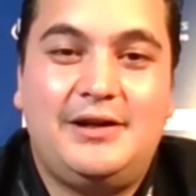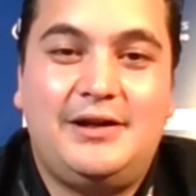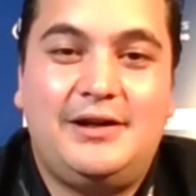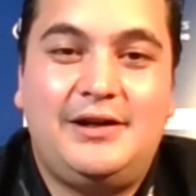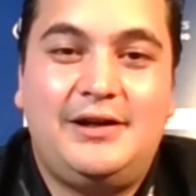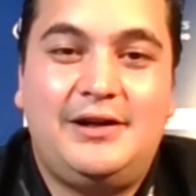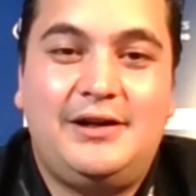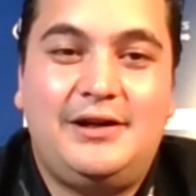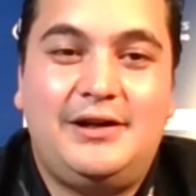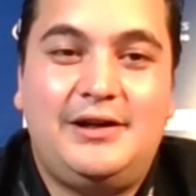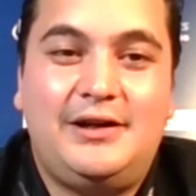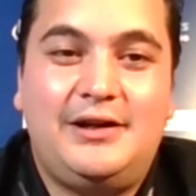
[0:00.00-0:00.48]

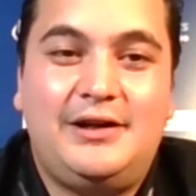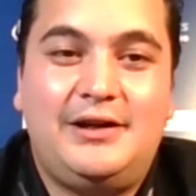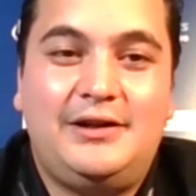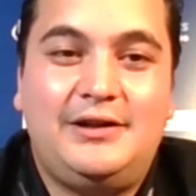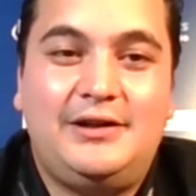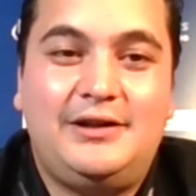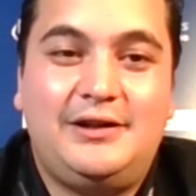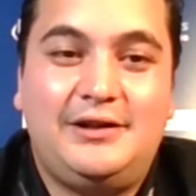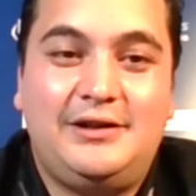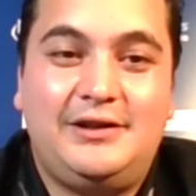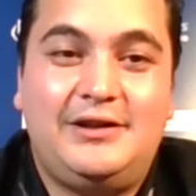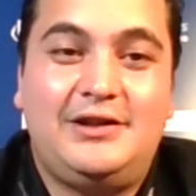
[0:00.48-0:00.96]
uh,
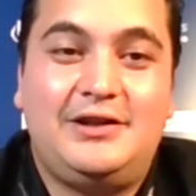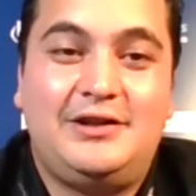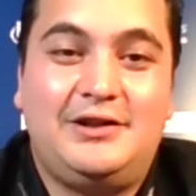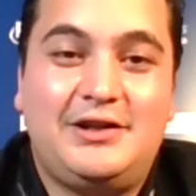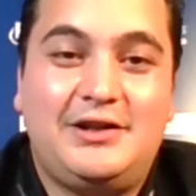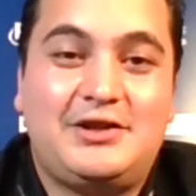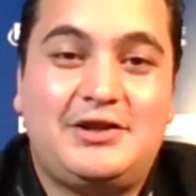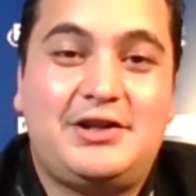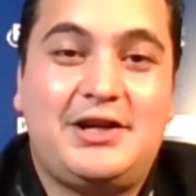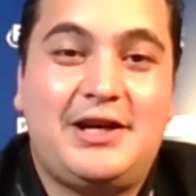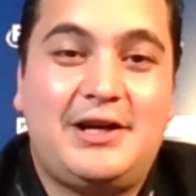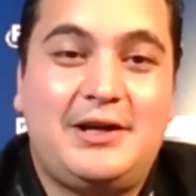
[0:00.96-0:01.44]
the,
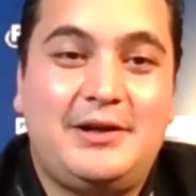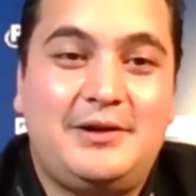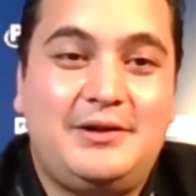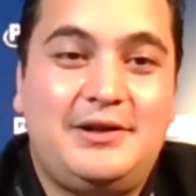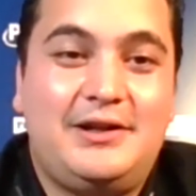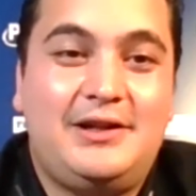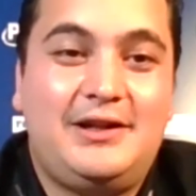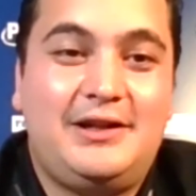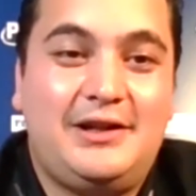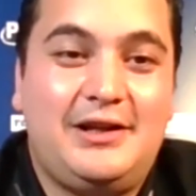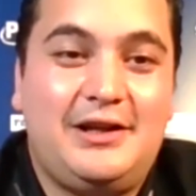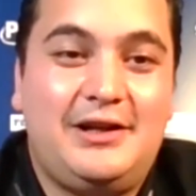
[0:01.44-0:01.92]
the
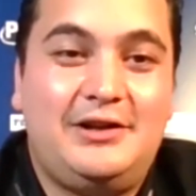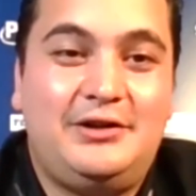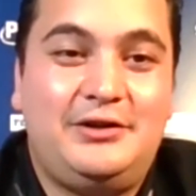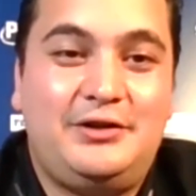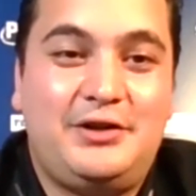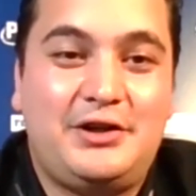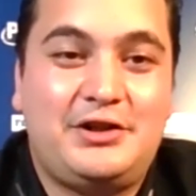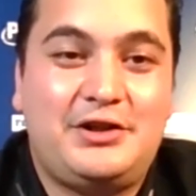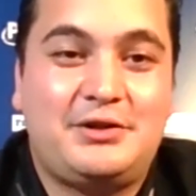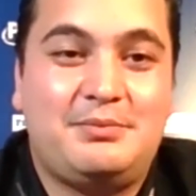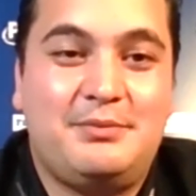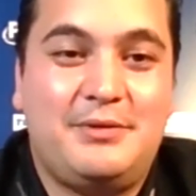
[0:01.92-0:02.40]
second uh,
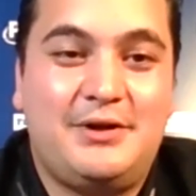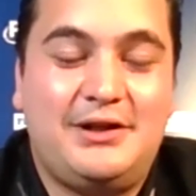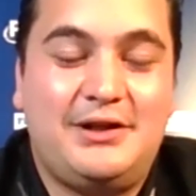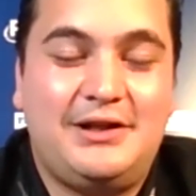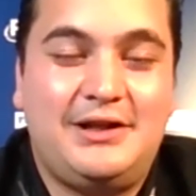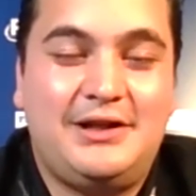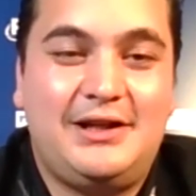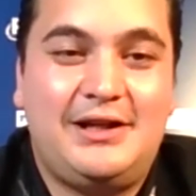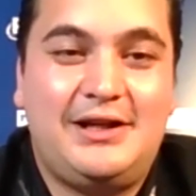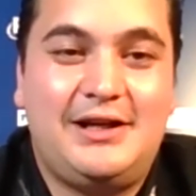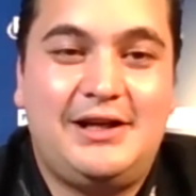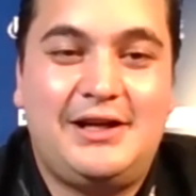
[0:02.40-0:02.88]

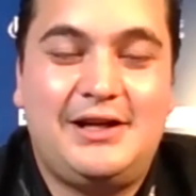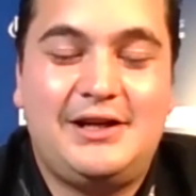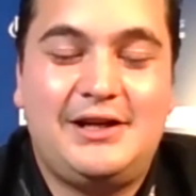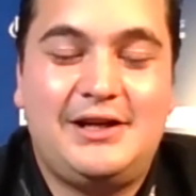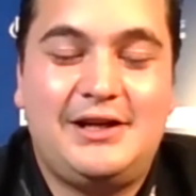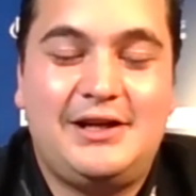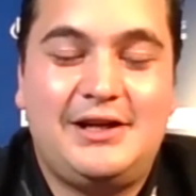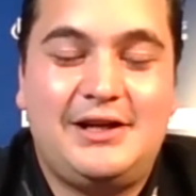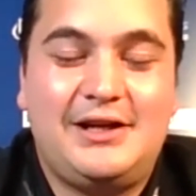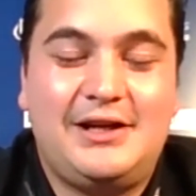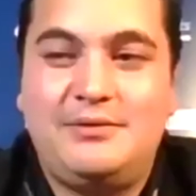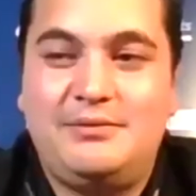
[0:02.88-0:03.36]
Dutchman uh,
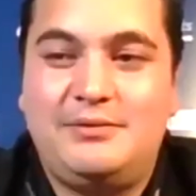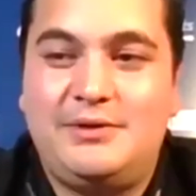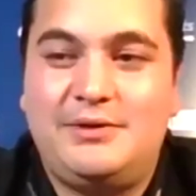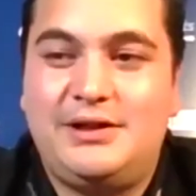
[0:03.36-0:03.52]
as well.